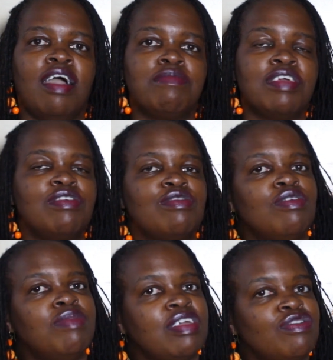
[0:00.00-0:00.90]
Thank you
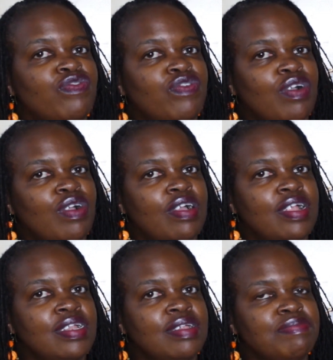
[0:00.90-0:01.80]
so much
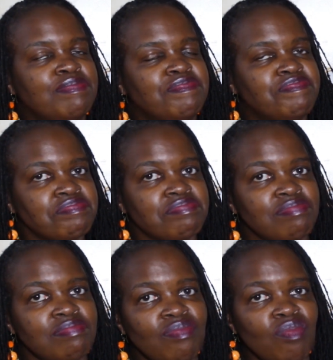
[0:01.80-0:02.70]
for
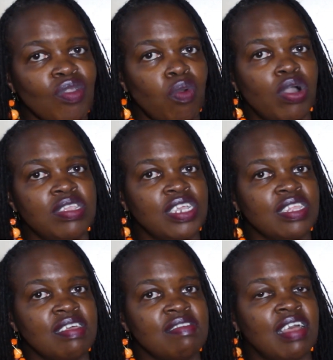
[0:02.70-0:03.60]

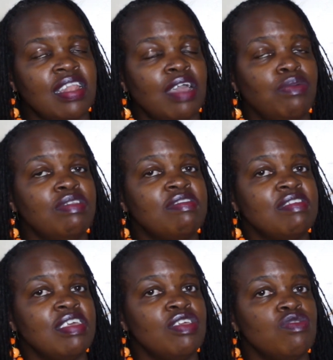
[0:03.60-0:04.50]
watching this, and I will
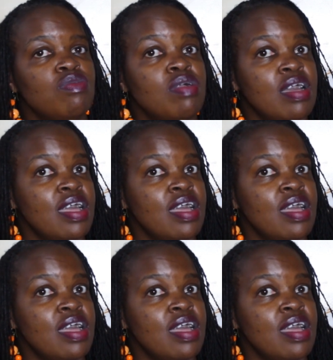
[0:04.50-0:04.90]
see you